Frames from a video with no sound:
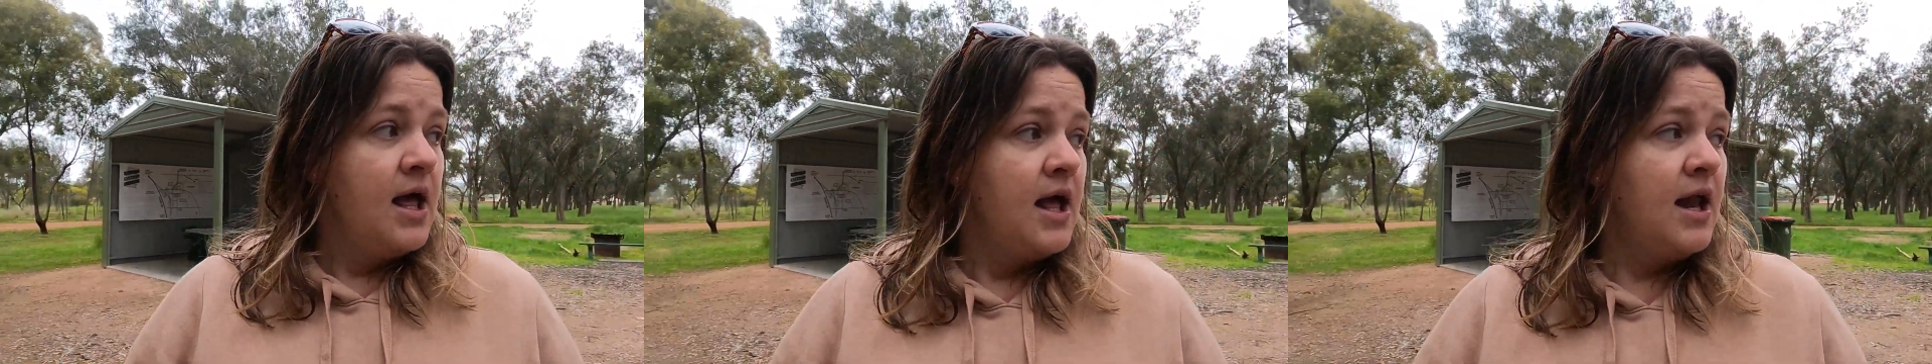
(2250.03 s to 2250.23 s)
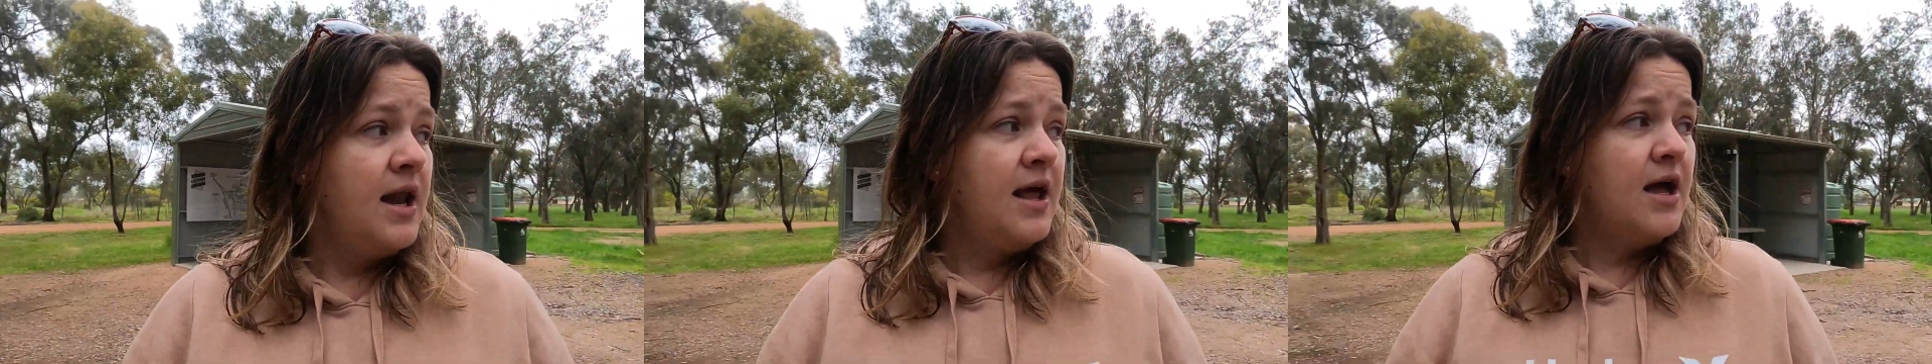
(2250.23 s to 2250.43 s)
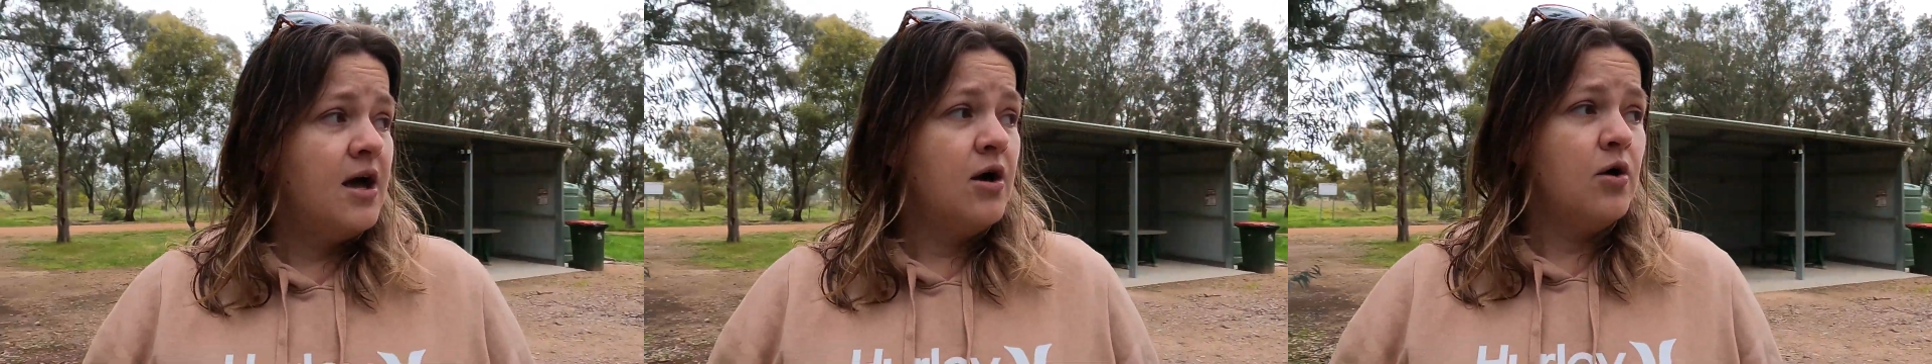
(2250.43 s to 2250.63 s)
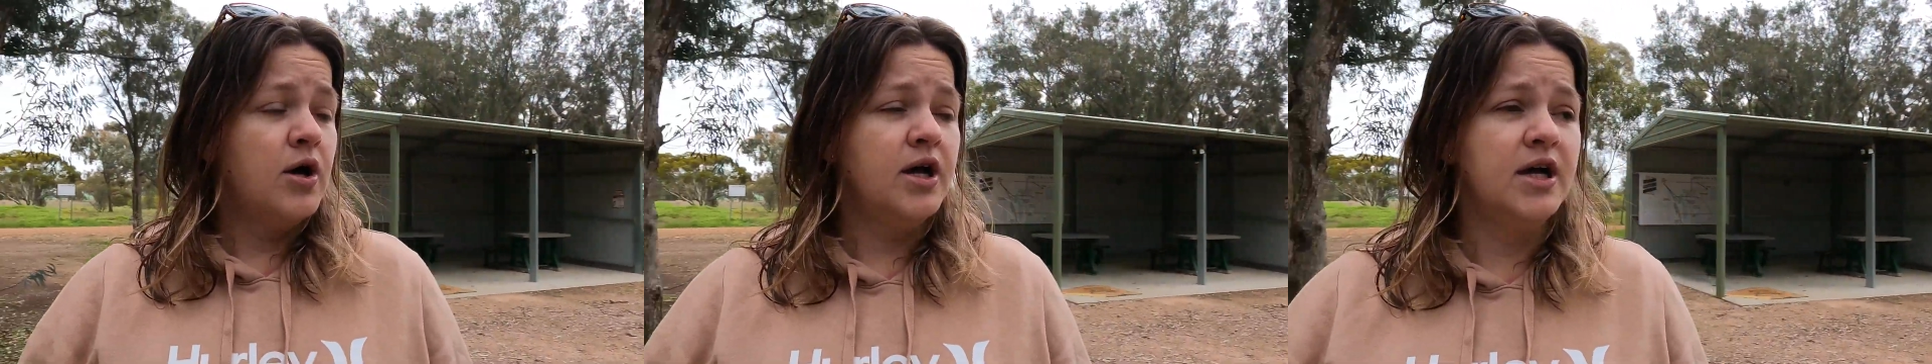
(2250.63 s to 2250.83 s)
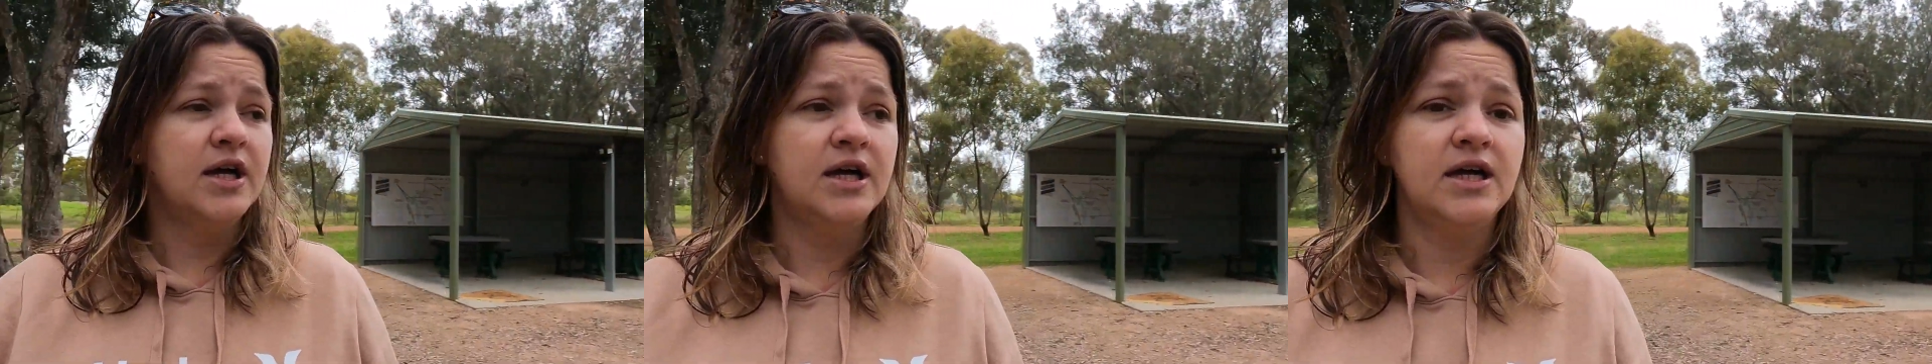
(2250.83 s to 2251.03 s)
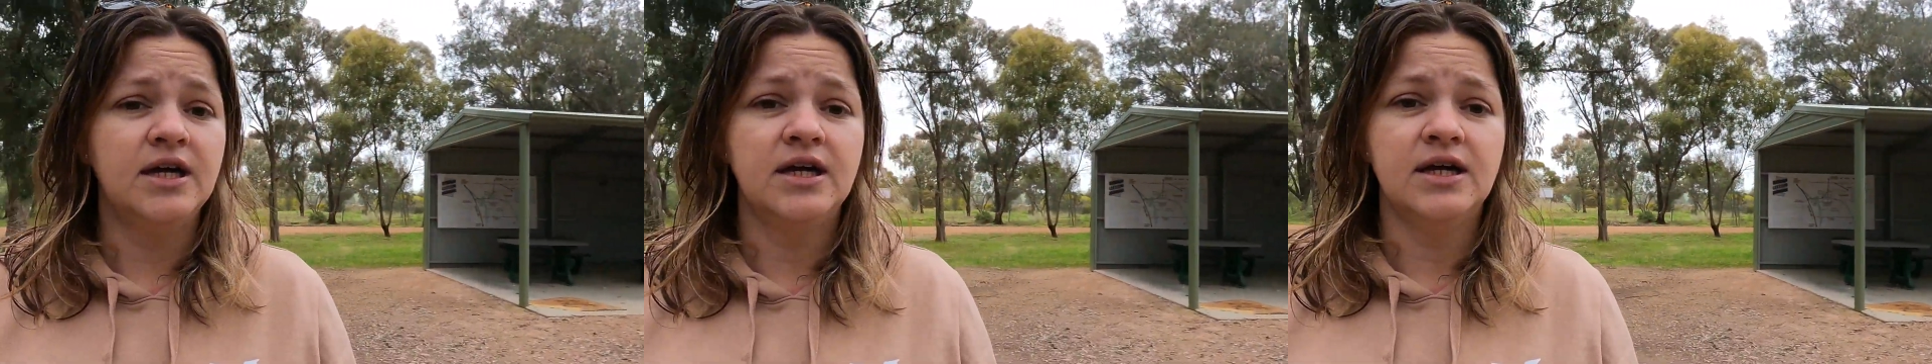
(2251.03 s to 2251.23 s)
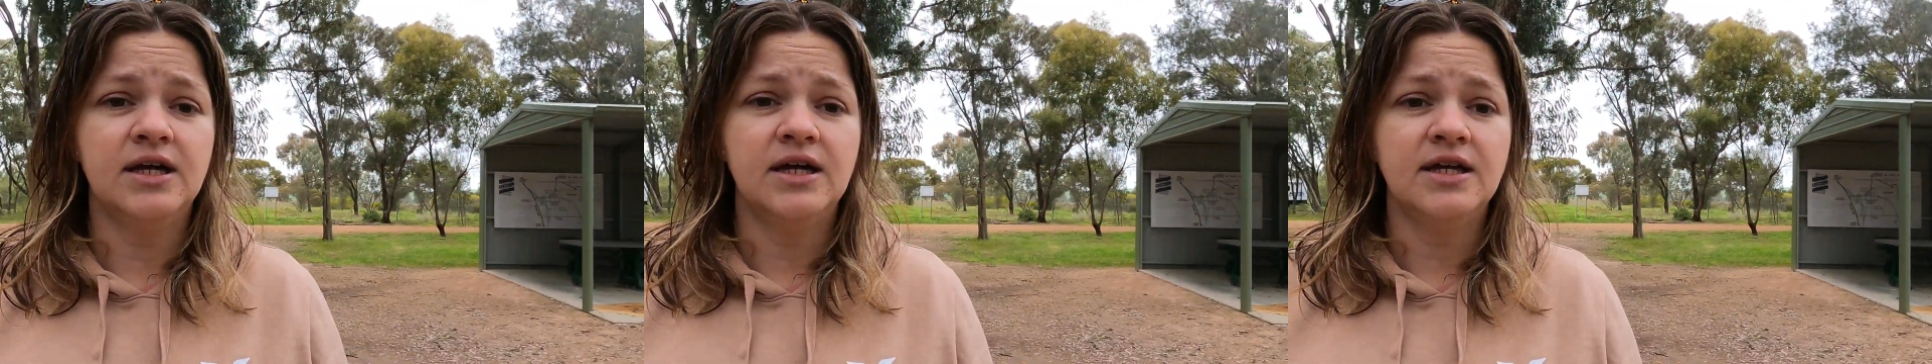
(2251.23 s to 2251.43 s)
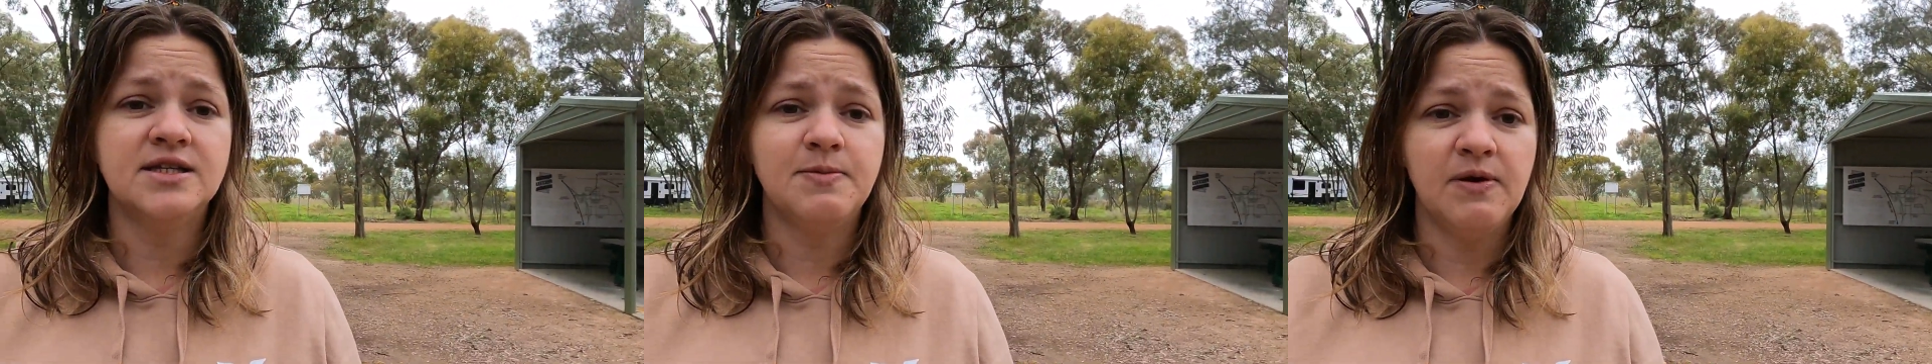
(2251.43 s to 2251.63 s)
And now
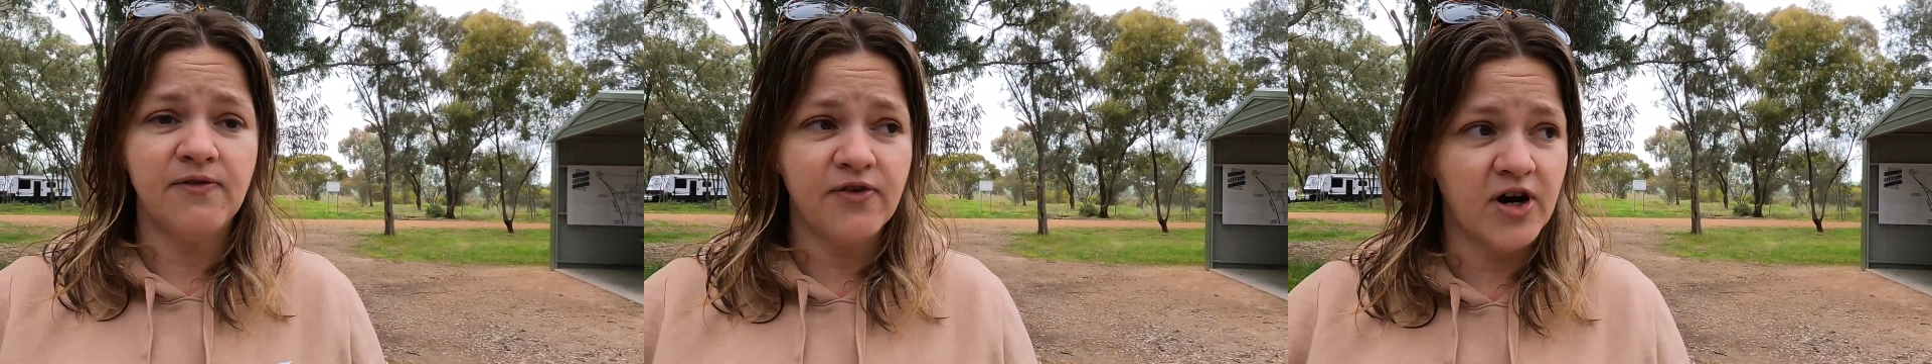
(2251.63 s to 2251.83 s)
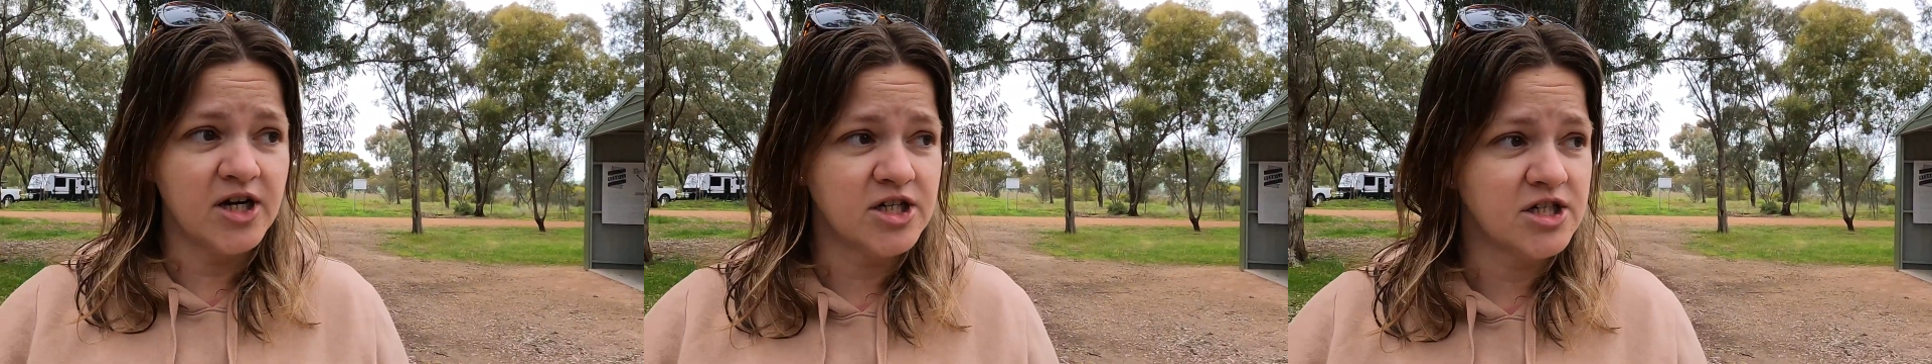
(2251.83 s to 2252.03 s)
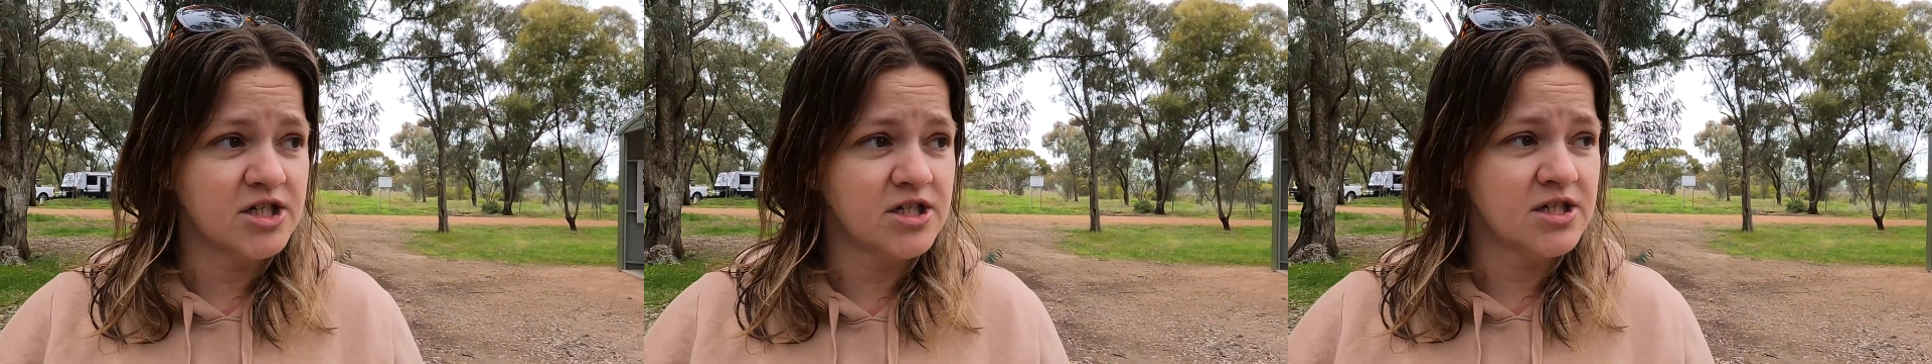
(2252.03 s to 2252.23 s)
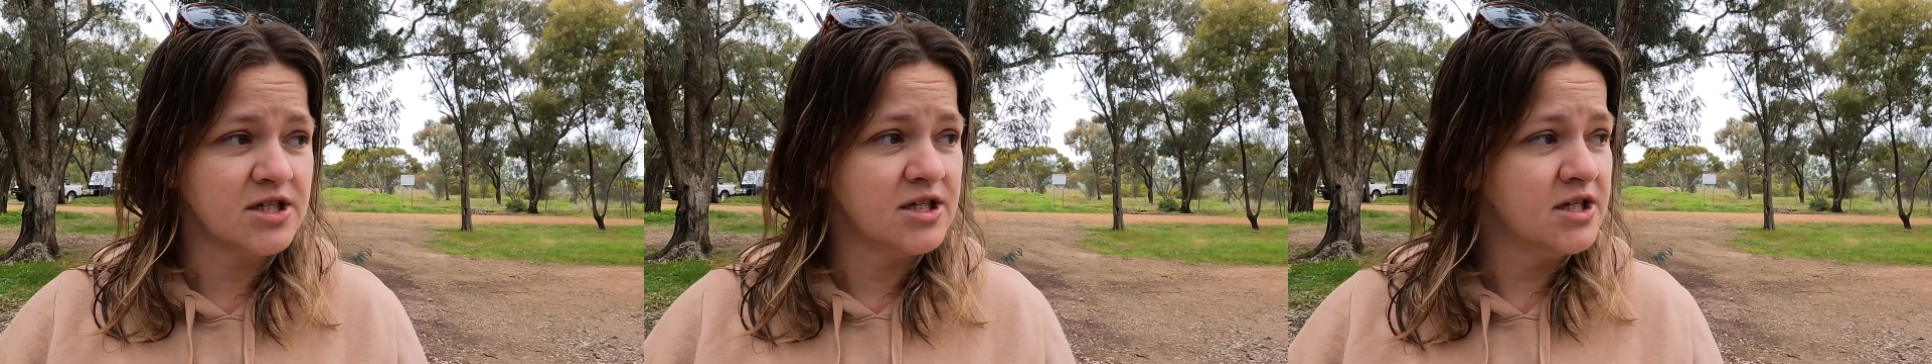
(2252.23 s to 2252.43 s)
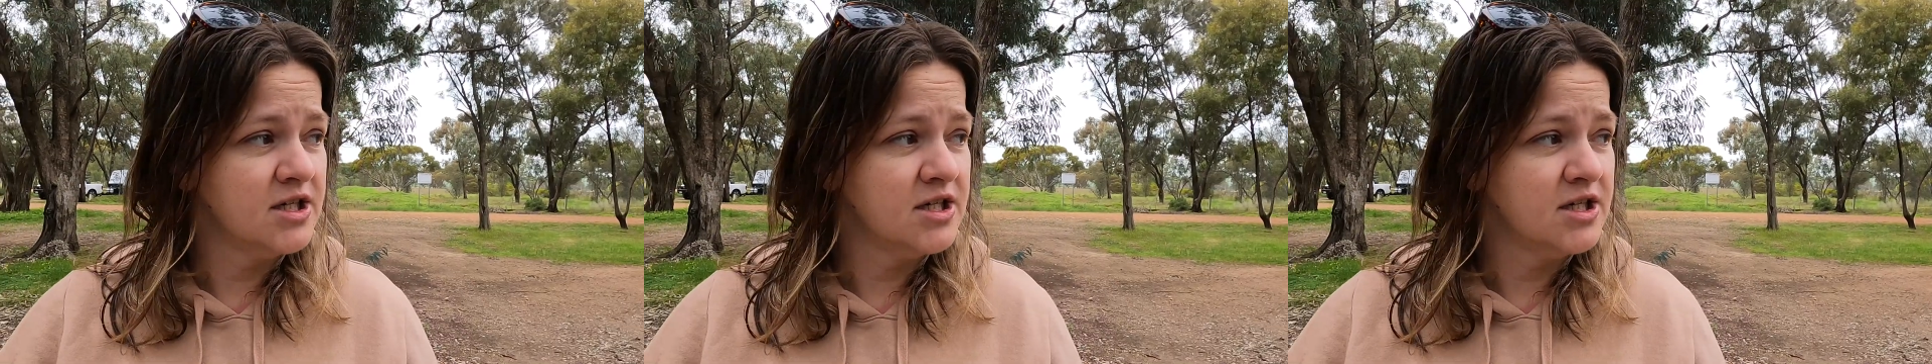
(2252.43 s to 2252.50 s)
it's a bit fresh.